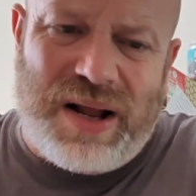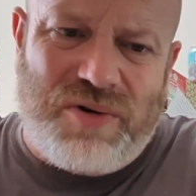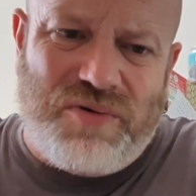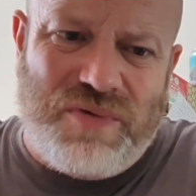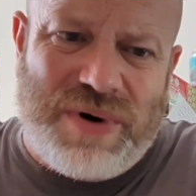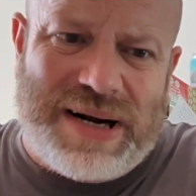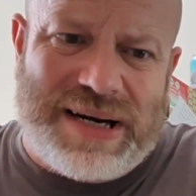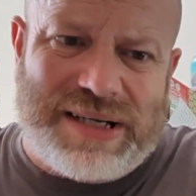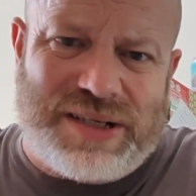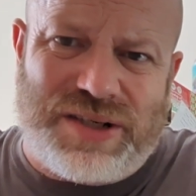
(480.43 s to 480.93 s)

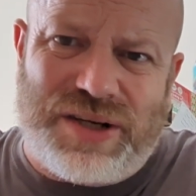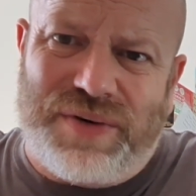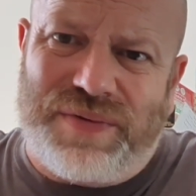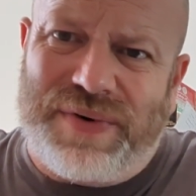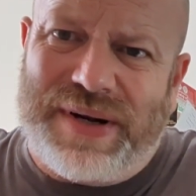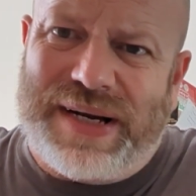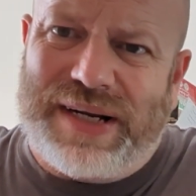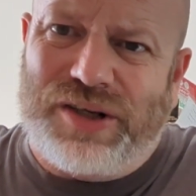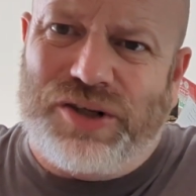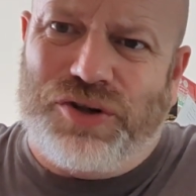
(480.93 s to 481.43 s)

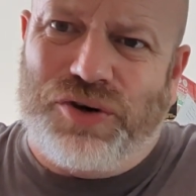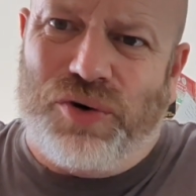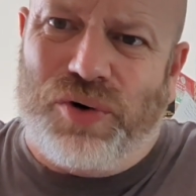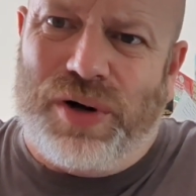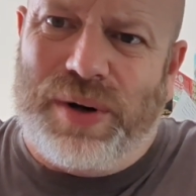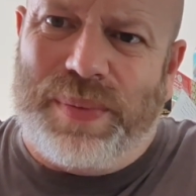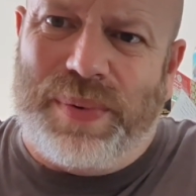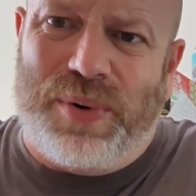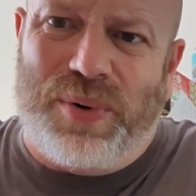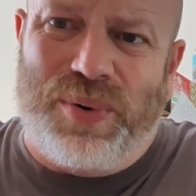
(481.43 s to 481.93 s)
relatively
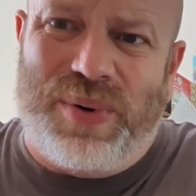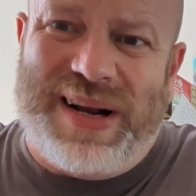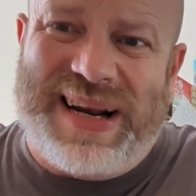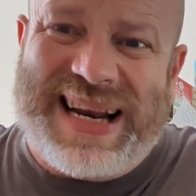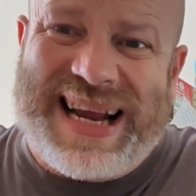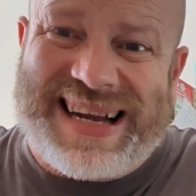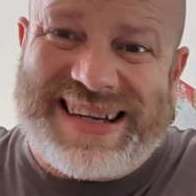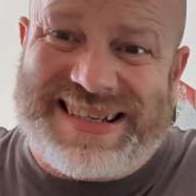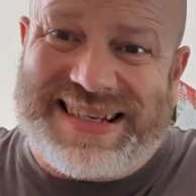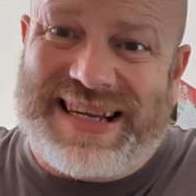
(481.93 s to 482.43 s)
enjoyable, and
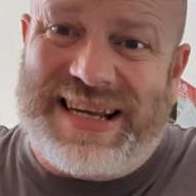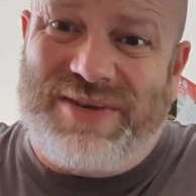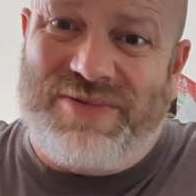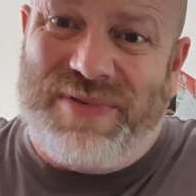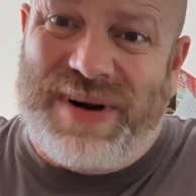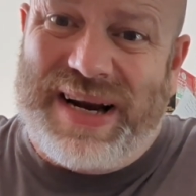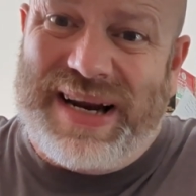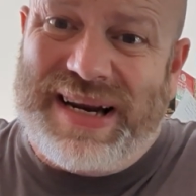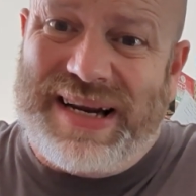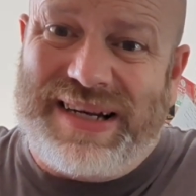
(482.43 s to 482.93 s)
that's it
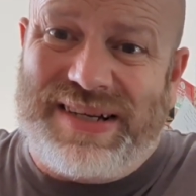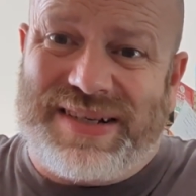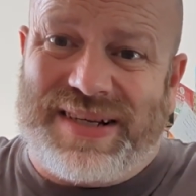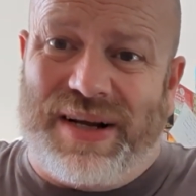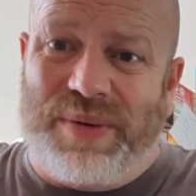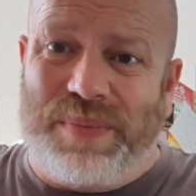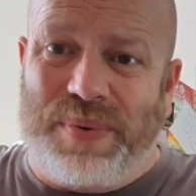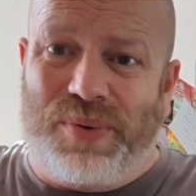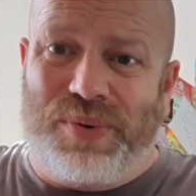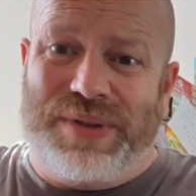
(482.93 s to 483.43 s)
really.
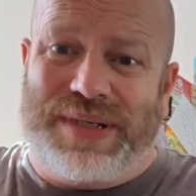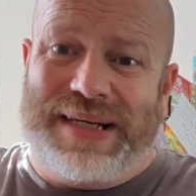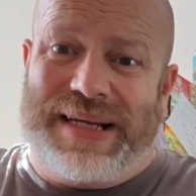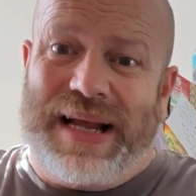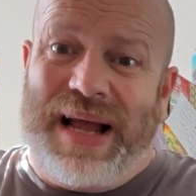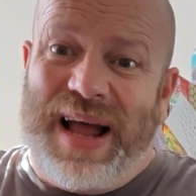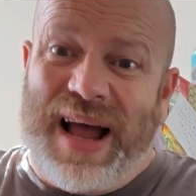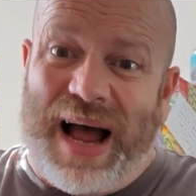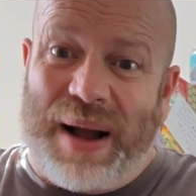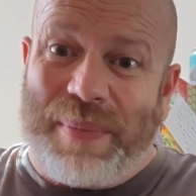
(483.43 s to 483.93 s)
So boys and
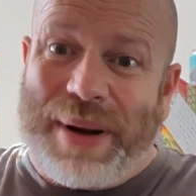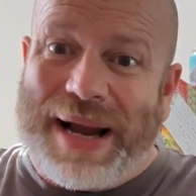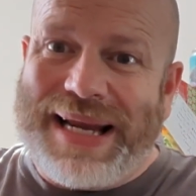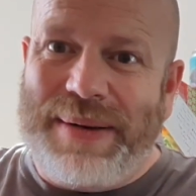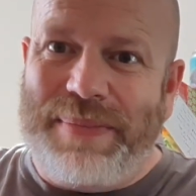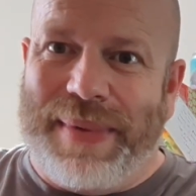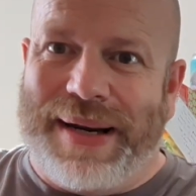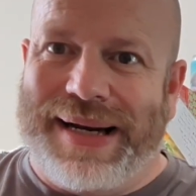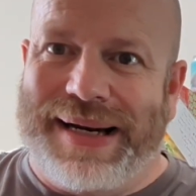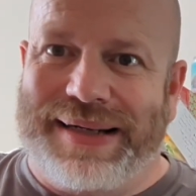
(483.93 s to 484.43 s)
girls, I'm
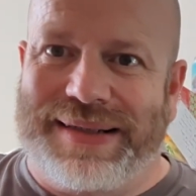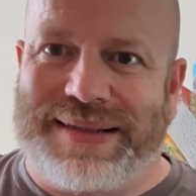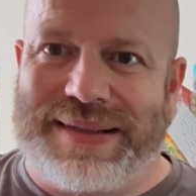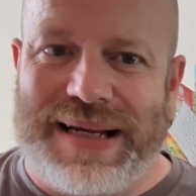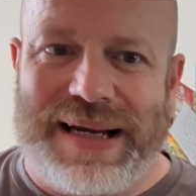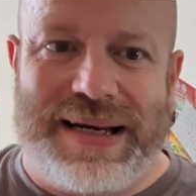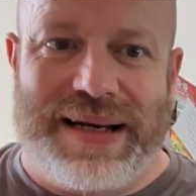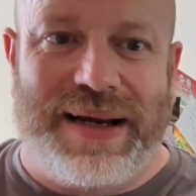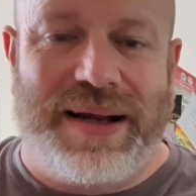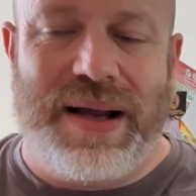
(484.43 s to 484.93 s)
8 minutes
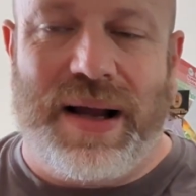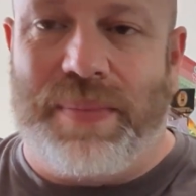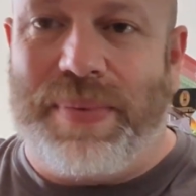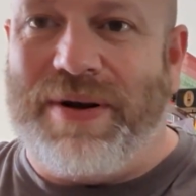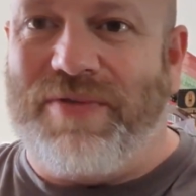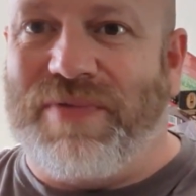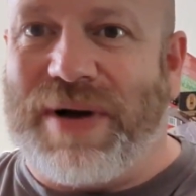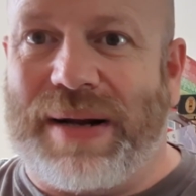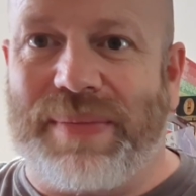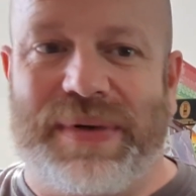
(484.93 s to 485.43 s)
in,
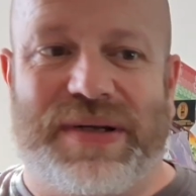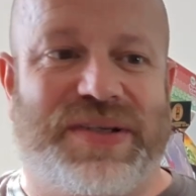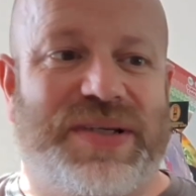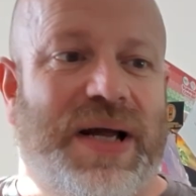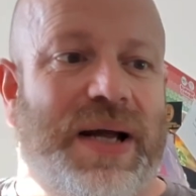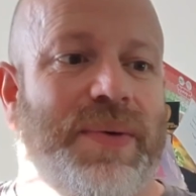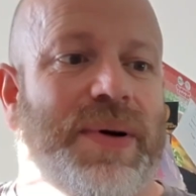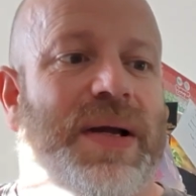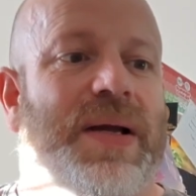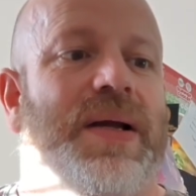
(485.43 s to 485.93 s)
better wrap this
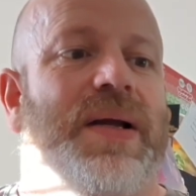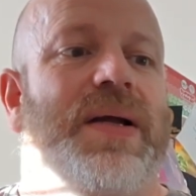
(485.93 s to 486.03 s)
up.